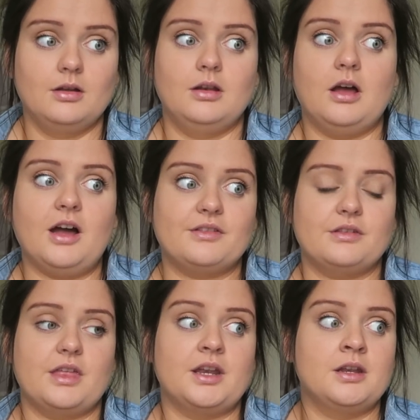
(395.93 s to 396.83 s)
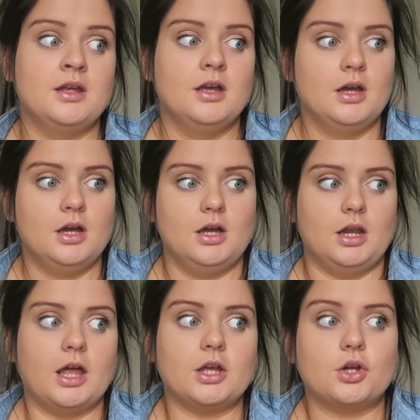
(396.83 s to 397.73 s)
other than
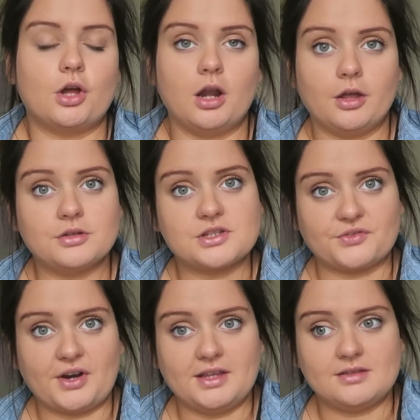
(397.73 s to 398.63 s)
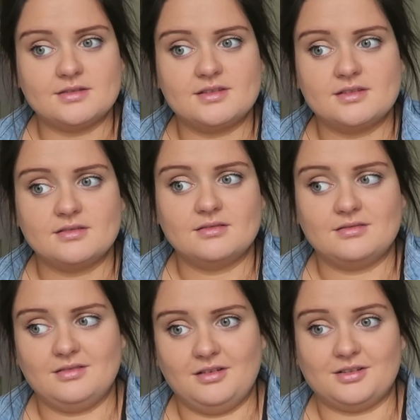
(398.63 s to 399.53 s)
like close friends,
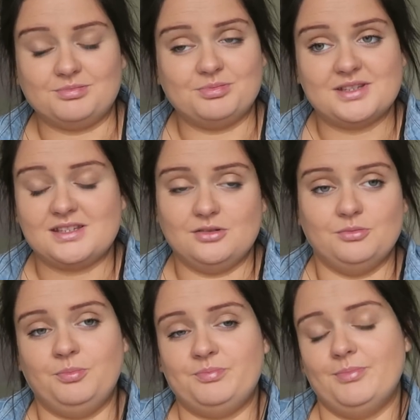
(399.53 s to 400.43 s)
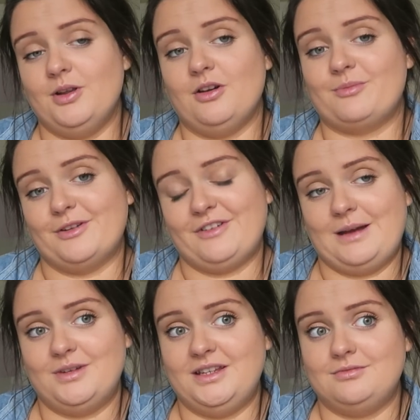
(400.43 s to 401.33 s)
I've still, a lot of my
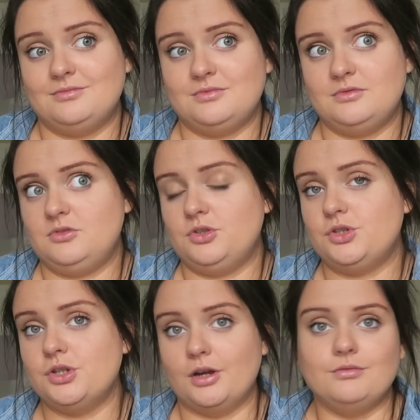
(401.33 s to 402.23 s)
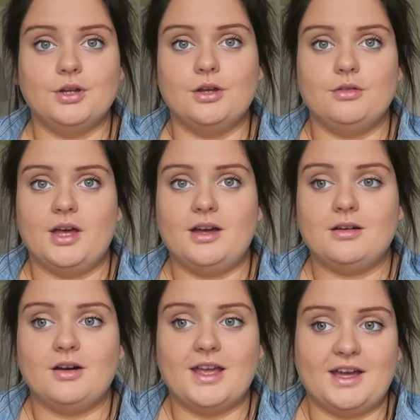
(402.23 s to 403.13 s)
family don't know that
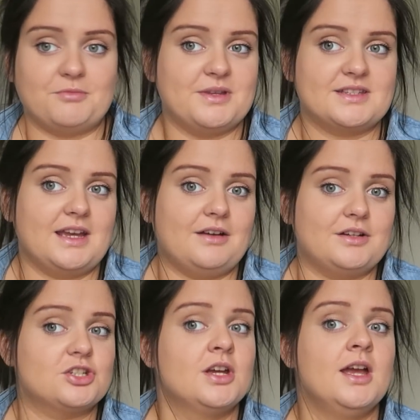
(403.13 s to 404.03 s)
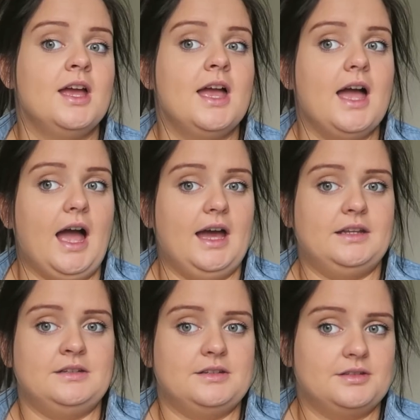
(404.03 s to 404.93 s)
I had a miscarriage,
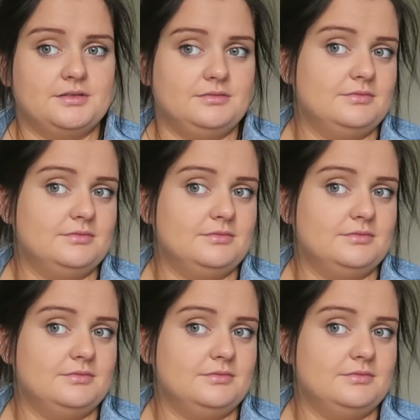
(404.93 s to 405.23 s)
and